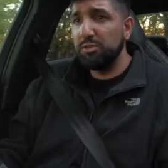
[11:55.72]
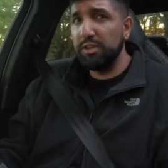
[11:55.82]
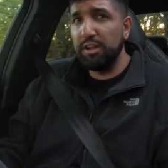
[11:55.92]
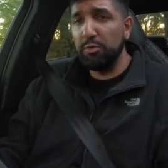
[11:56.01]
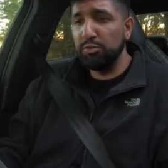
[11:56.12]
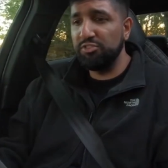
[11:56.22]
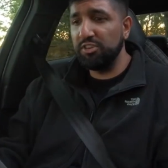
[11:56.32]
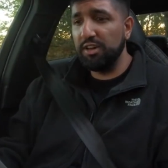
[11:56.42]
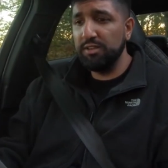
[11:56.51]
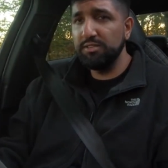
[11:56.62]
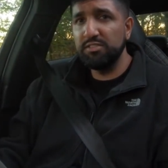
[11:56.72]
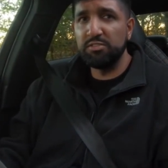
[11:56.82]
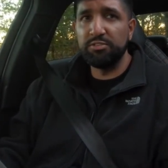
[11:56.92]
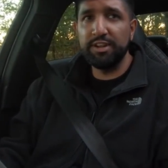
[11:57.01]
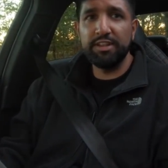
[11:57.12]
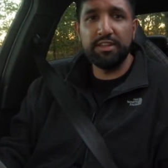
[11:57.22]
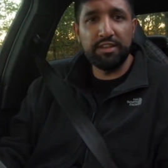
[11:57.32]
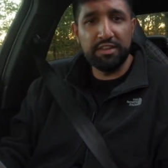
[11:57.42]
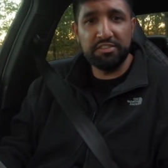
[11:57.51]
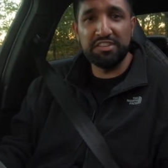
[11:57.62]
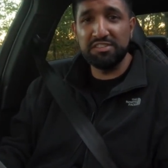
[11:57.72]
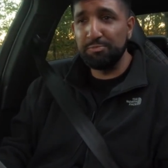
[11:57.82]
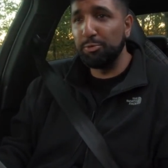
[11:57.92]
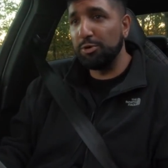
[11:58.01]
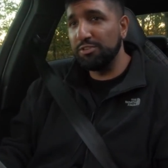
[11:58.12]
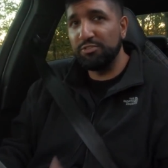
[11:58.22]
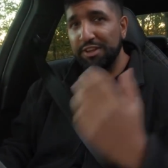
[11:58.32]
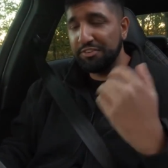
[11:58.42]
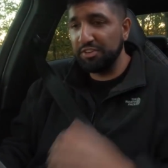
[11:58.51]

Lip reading: a little launch here. It's already in ESC Sport, ready to